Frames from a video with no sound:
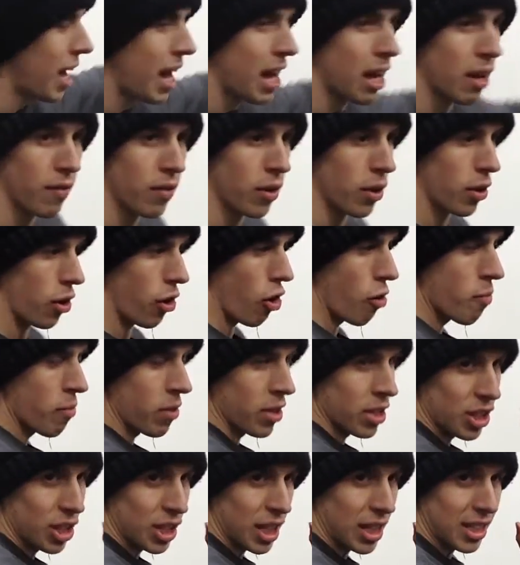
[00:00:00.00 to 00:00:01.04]
the head of your
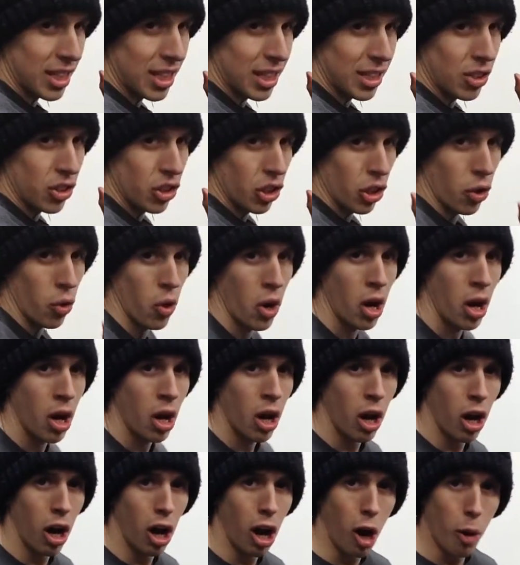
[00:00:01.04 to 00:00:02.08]
humerus sits into.
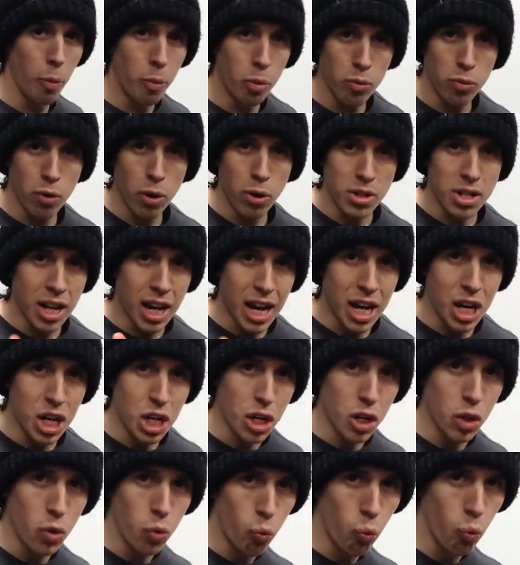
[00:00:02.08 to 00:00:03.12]
Upward
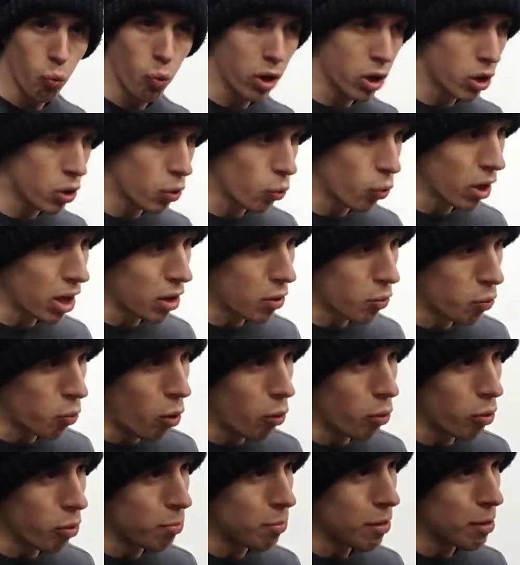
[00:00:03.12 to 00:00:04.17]
rotation, which is
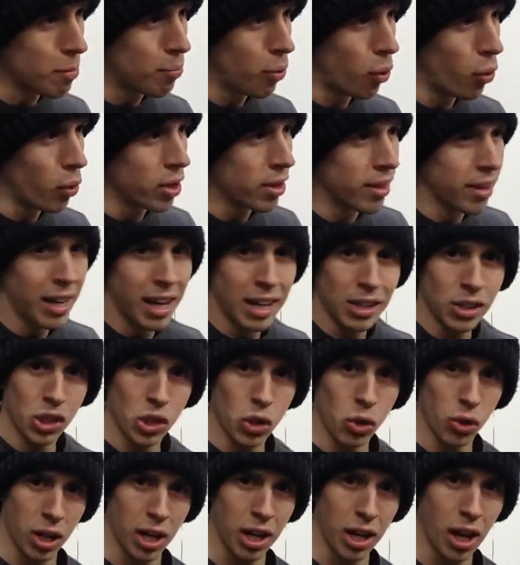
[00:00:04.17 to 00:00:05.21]
what would be pointing that
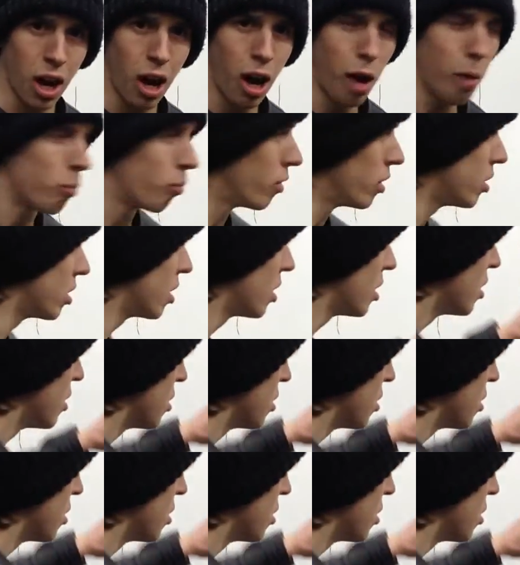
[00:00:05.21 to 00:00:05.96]
socket upward.